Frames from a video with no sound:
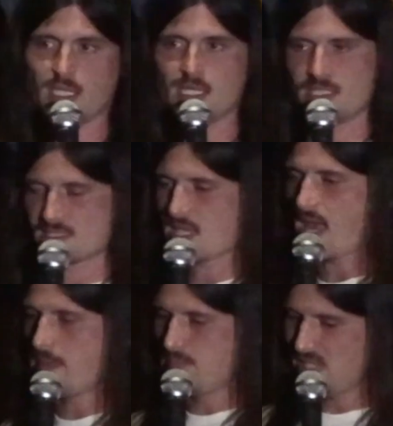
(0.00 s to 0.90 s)
And this
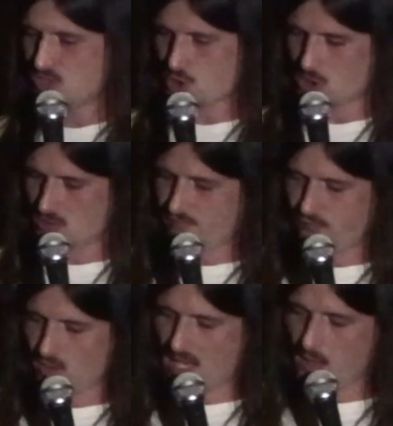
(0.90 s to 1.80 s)
guy, mid-turn,
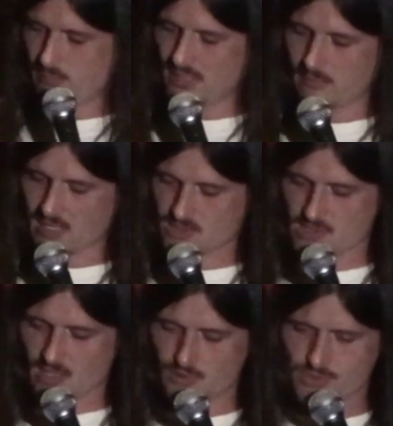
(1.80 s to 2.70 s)
foot out, BMX
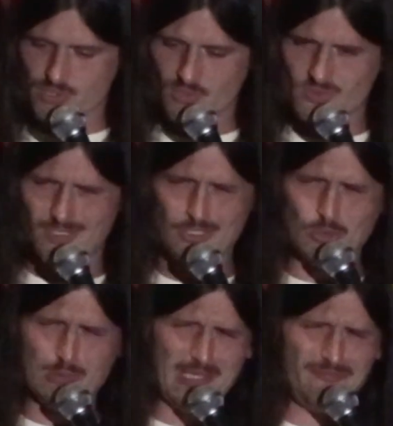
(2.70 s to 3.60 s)
style, just goes,
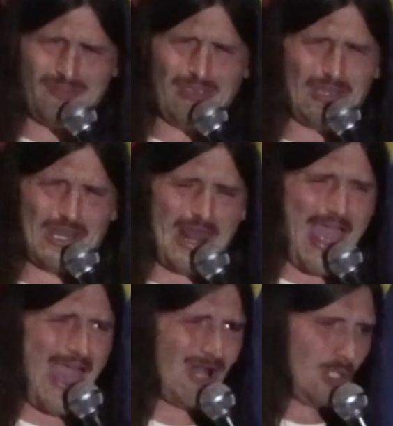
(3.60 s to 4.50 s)
you left it in an
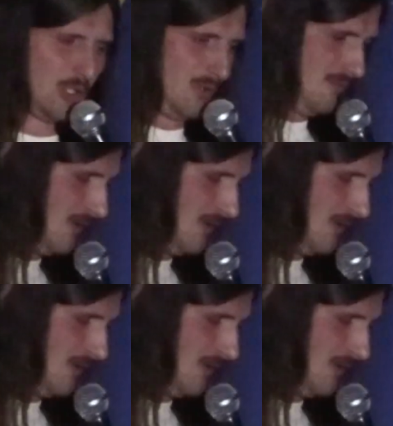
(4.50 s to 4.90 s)
alley,